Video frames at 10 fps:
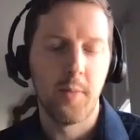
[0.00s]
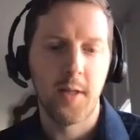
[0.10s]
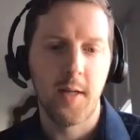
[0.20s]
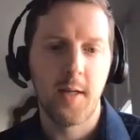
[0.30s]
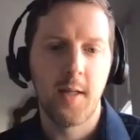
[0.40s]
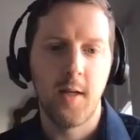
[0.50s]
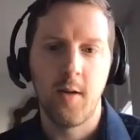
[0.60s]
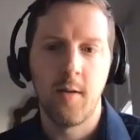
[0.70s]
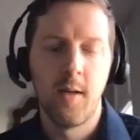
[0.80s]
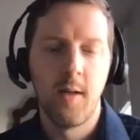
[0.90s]
represented
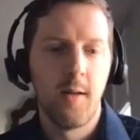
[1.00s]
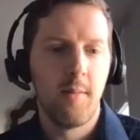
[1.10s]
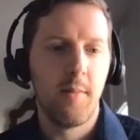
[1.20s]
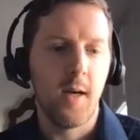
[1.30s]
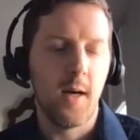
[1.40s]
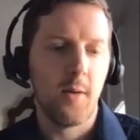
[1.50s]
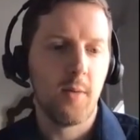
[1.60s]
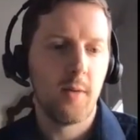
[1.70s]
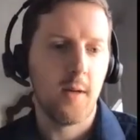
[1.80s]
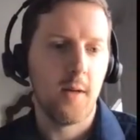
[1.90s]
here
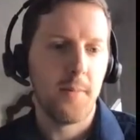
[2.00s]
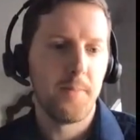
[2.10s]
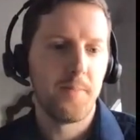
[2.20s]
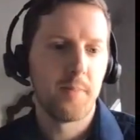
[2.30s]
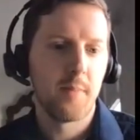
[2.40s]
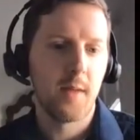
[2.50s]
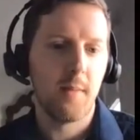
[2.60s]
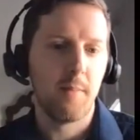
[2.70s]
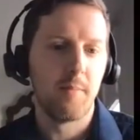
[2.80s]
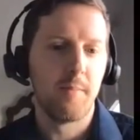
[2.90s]
beyond a
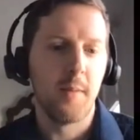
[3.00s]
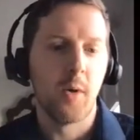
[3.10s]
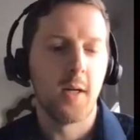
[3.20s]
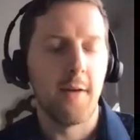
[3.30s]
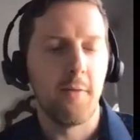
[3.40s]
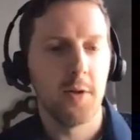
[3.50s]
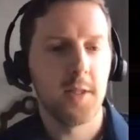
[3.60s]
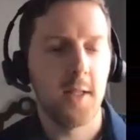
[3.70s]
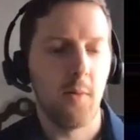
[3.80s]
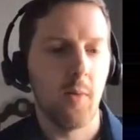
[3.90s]
bit more
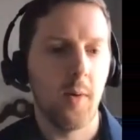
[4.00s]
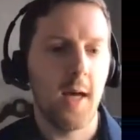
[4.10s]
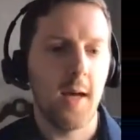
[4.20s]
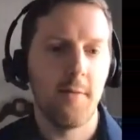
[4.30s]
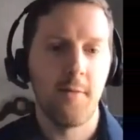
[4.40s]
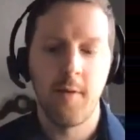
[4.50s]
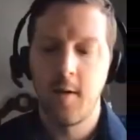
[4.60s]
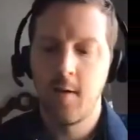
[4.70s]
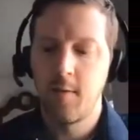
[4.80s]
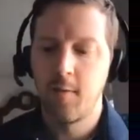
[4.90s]
diverse than what we have
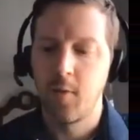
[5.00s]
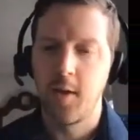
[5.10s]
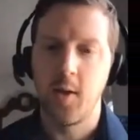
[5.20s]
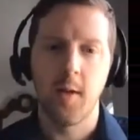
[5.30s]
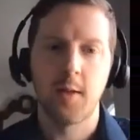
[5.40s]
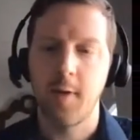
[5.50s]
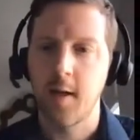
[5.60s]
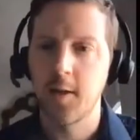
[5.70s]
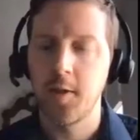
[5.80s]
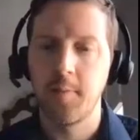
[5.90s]
for the US
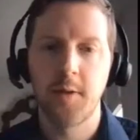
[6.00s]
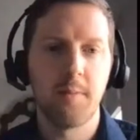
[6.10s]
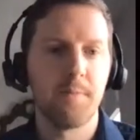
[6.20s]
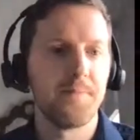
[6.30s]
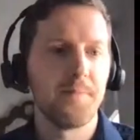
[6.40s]
flagged ships.